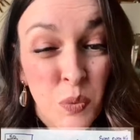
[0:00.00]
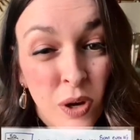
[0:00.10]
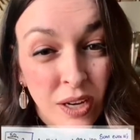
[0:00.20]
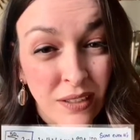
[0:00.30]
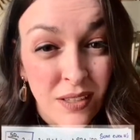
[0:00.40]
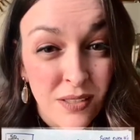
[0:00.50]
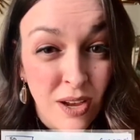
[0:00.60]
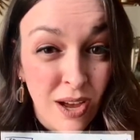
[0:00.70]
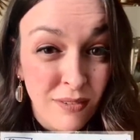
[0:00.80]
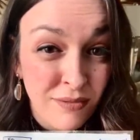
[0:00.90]
1, because you
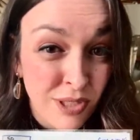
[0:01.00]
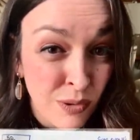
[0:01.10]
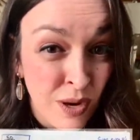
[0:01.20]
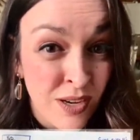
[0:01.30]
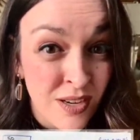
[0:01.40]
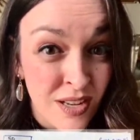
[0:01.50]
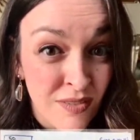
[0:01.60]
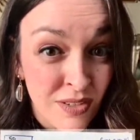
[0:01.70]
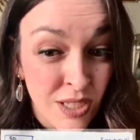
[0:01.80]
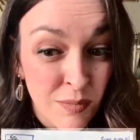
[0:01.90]
have 2n an
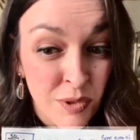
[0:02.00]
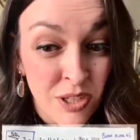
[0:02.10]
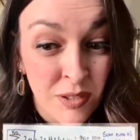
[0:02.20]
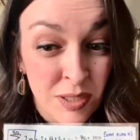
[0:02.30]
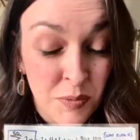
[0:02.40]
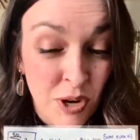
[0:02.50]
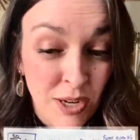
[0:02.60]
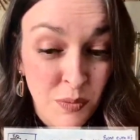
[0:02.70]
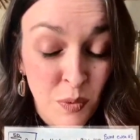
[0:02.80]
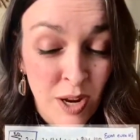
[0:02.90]
even number, you
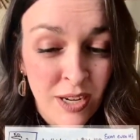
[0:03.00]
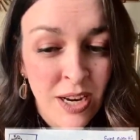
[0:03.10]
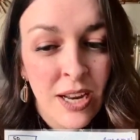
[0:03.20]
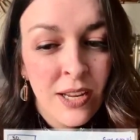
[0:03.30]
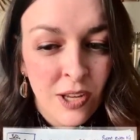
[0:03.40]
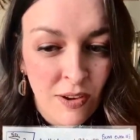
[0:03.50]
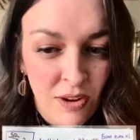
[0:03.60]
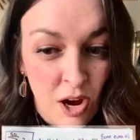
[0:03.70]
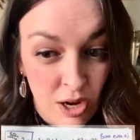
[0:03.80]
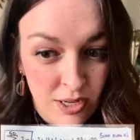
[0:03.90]
subtract 1, you have
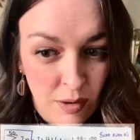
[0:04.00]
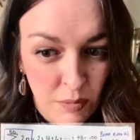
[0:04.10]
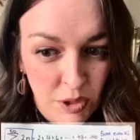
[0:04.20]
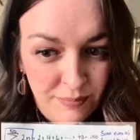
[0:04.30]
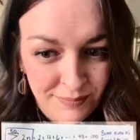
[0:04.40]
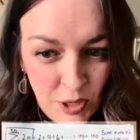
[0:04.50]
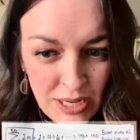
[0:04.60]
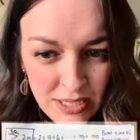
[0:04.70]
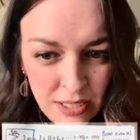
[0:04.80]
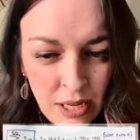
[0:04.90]
an odd number,
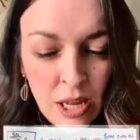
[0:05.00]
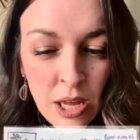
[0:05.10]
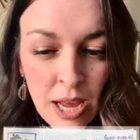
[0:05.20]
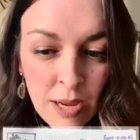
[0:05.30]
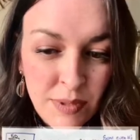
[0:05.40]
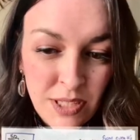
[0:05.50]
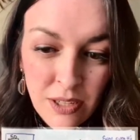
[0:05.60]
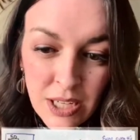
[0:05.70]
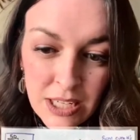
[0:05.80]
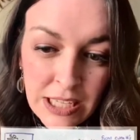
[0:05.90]
right? I'm still
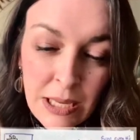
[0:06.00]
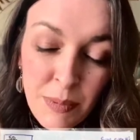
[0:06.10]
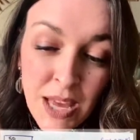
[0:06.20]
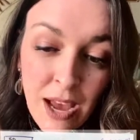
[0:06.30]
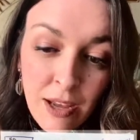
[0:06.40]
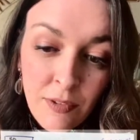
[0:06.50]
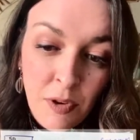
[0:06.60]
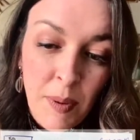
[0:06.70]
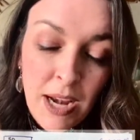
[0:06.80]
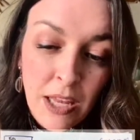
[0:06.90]
going to keep that
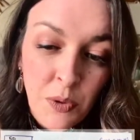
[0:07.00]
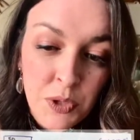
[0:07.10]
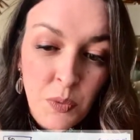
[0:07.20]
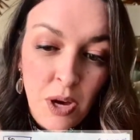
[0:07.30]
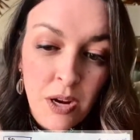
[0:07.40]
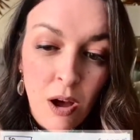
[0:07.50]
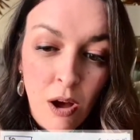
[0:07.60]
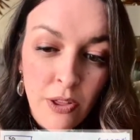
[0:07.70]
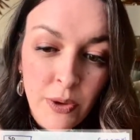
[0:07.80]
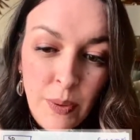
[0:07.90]
from n equals 1
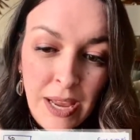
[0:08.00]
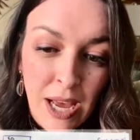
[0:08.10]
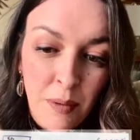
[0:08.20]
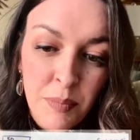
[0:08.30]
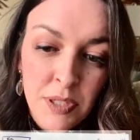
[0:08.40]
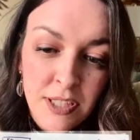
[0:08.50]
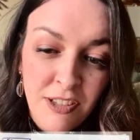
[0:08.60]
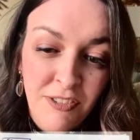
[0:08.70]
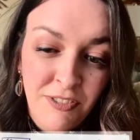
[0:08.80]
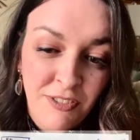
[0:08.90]
all the way up
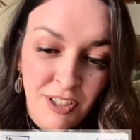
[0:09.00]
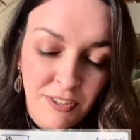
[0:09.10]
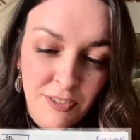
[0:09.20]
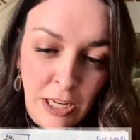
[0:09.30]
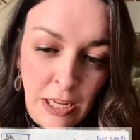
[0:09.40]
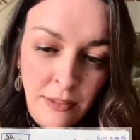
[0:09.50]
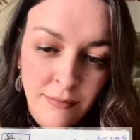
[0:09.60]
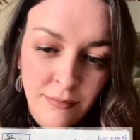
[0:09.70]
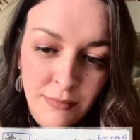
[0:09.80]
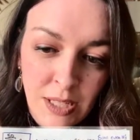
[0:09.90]
to 50.
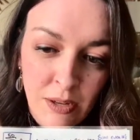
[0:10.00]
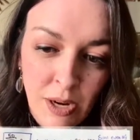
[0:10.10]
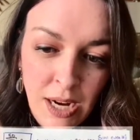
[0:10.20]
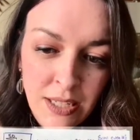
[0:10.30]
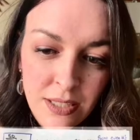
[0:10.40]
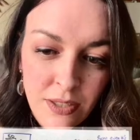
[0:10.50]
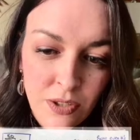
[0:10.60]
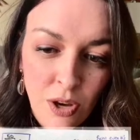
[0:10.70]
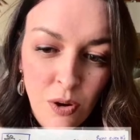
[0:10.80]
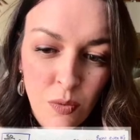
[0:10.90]
All right,
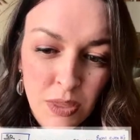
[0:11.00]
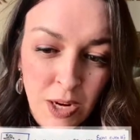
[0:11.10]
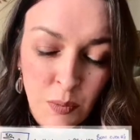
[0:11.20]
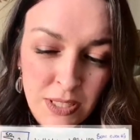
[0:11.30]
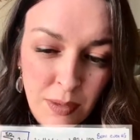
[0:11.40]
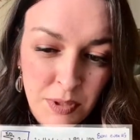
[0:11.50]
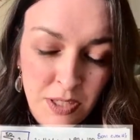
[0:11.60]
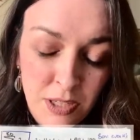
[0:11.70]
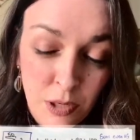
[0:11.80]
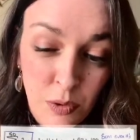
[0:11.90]
so then we
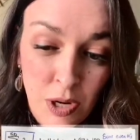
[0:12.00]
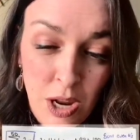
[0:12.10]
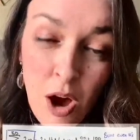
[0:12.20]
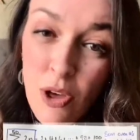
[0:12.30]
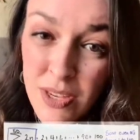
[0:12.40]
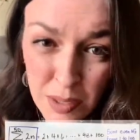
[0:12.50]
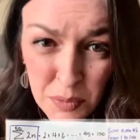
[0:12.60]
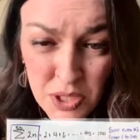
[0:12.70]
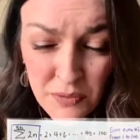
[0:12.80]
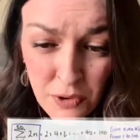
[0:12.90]
substitute all the
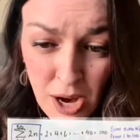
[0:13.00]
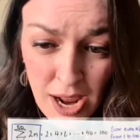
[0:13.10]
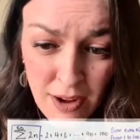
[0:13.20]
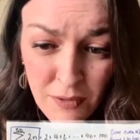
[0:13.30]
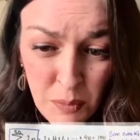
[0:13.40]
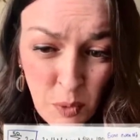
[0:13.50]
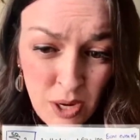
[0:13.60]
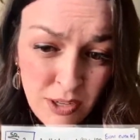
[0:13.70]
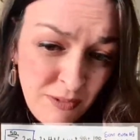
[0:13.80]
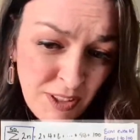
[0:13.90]
numbers in for n from
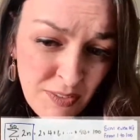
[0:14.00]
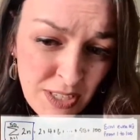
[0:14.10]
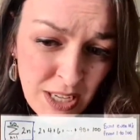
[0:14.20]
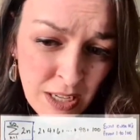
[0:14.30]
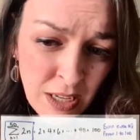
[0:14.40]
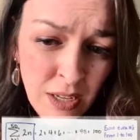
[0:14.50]
1 to 50.